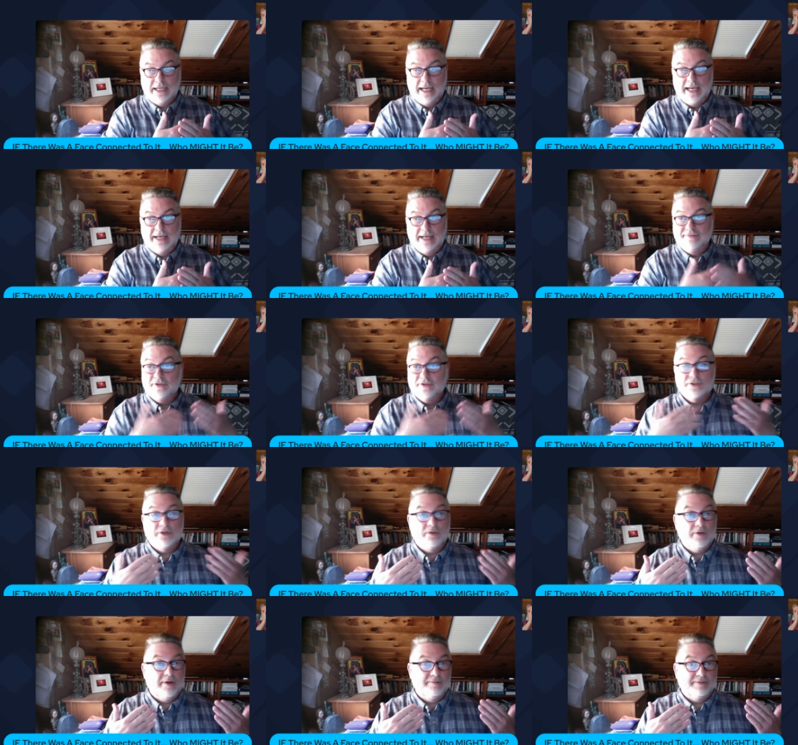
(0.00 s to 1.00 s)
And if there's
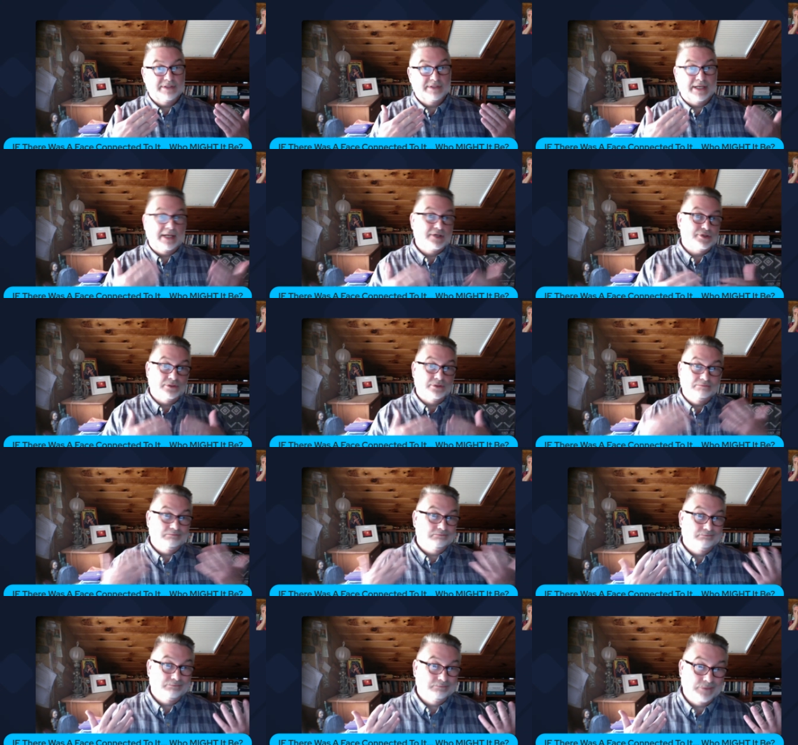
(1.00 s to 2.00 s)
no obvious connection,
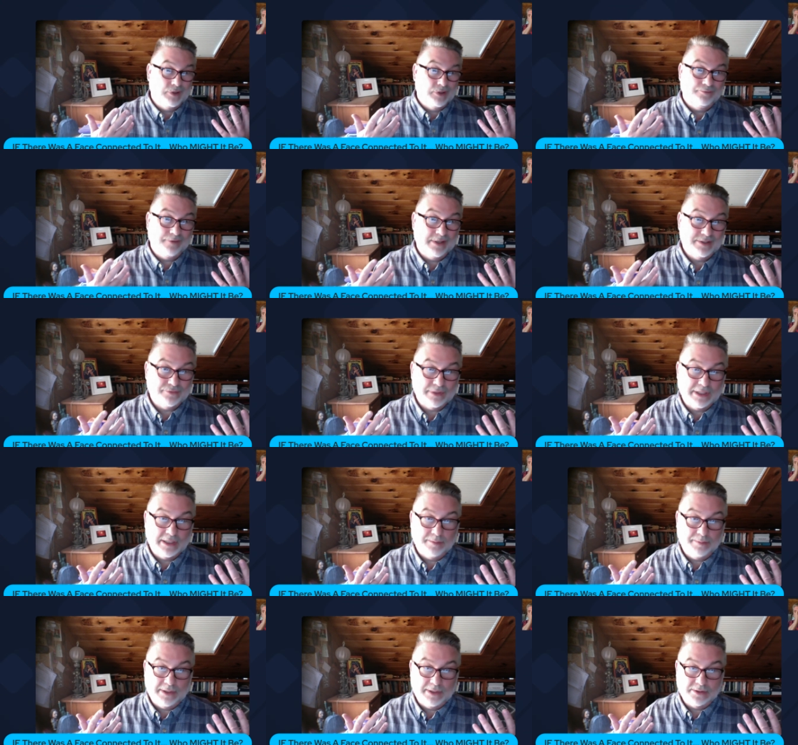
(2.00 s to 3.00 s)
no face really
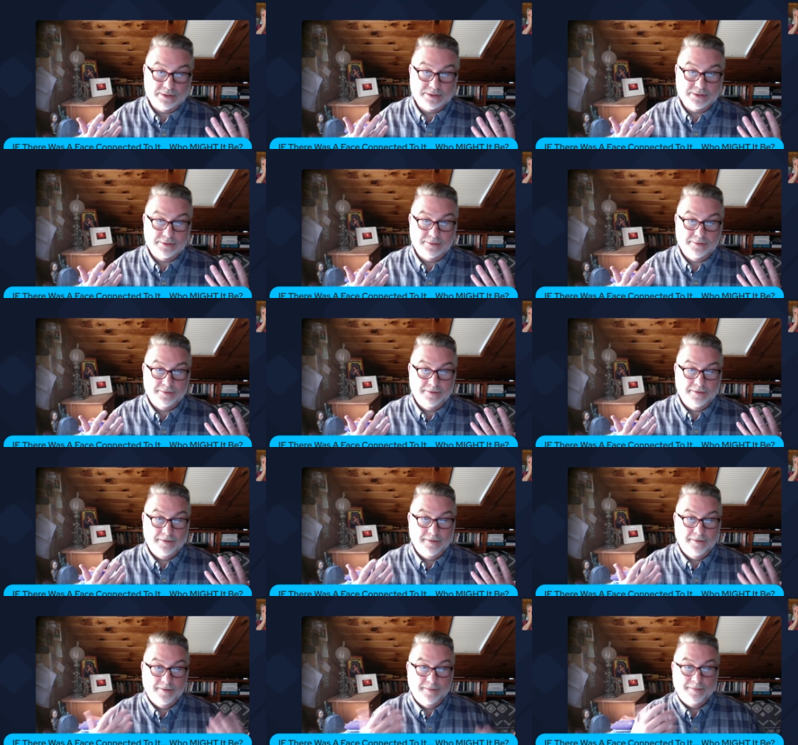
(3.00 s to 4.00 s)
appears.
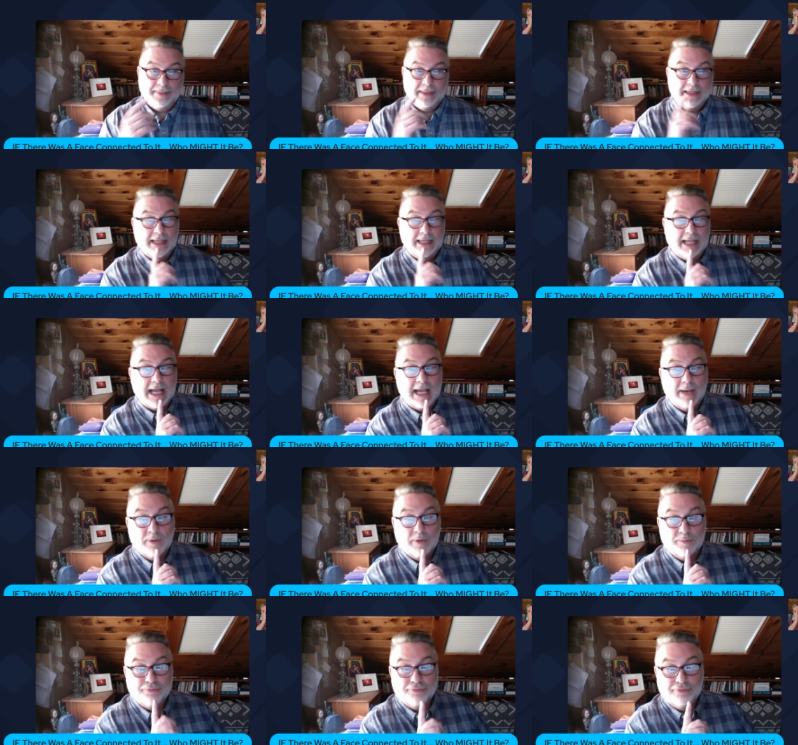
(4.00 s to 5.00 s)
I
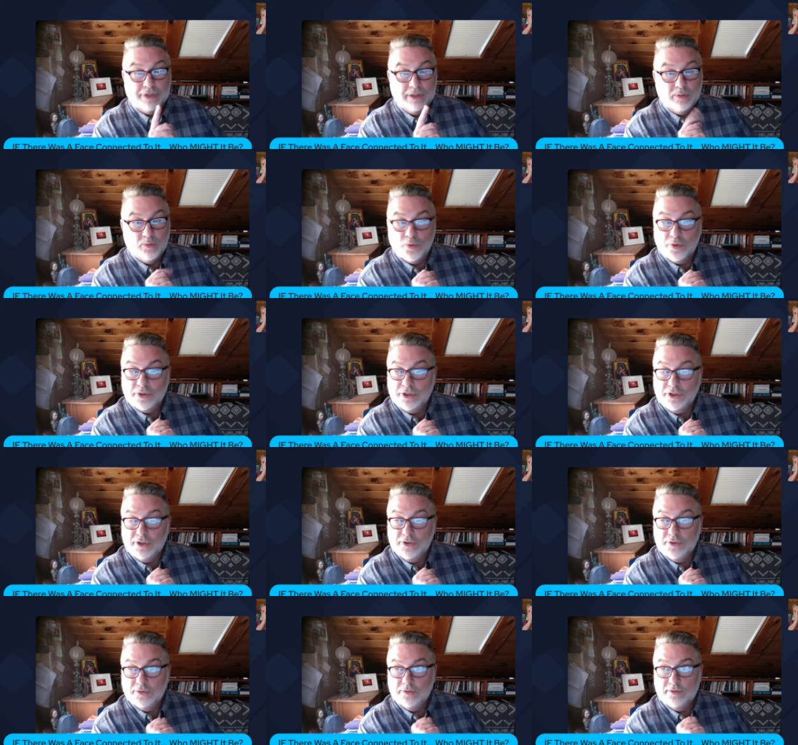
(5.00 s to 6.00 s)
will pre-warn
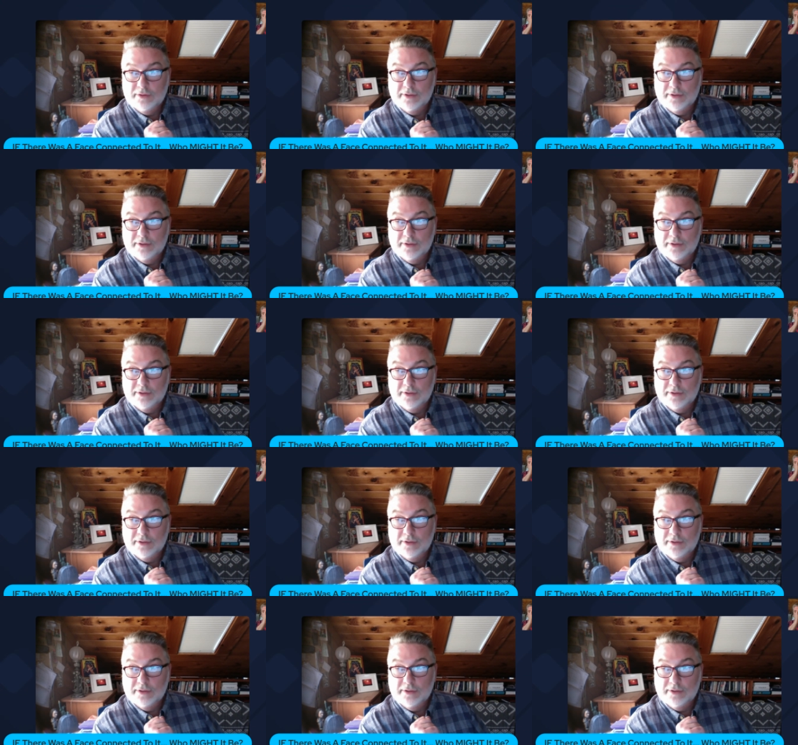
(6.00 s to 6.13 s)
you,